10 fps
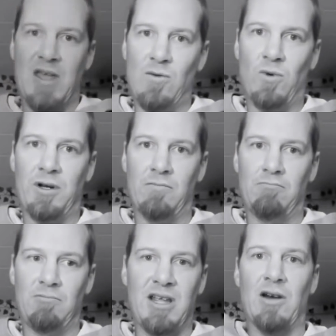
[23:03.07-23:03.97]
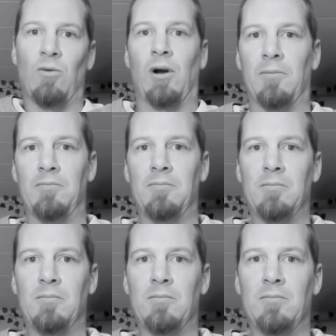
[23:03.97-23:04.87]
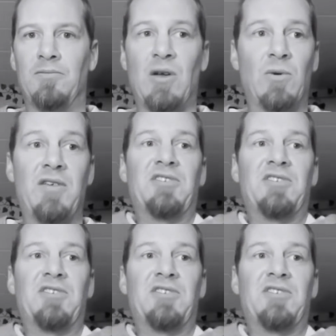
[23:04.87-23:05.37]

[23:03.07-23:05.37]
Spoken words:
wouldn't get her up. They wouldn't even